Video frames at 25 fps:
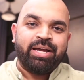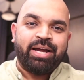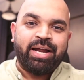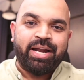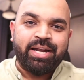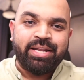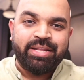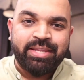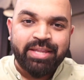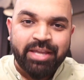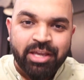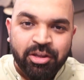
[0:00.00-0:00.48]

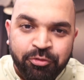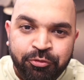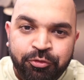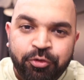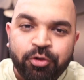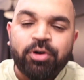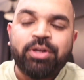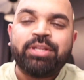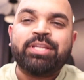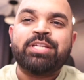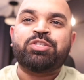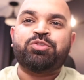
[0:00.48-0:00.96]
And
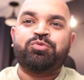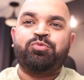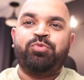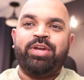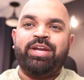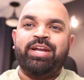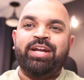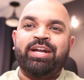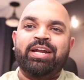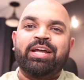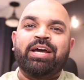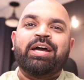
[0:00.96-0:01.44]
therefore this
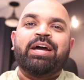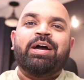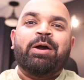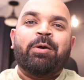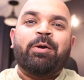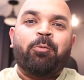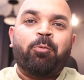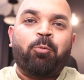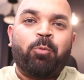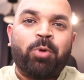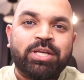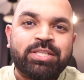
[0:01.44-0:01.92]
field
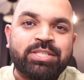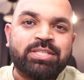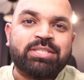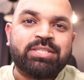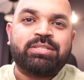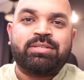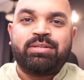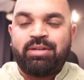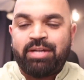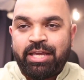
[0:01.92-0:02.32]
was